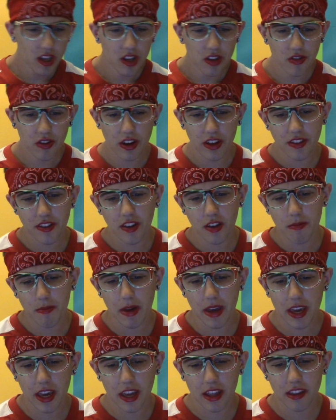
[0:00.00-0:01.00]
Trey took
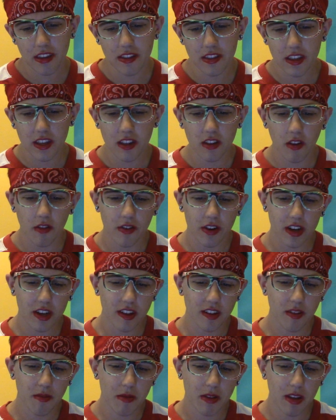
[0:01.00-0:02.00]
my hand and leaned over,
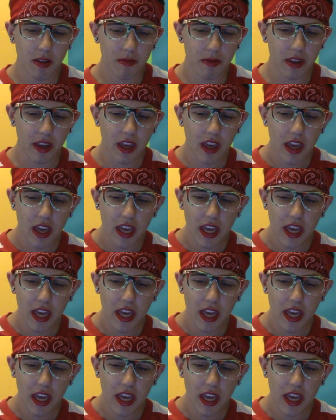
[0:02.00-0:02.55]
kissing me deeply.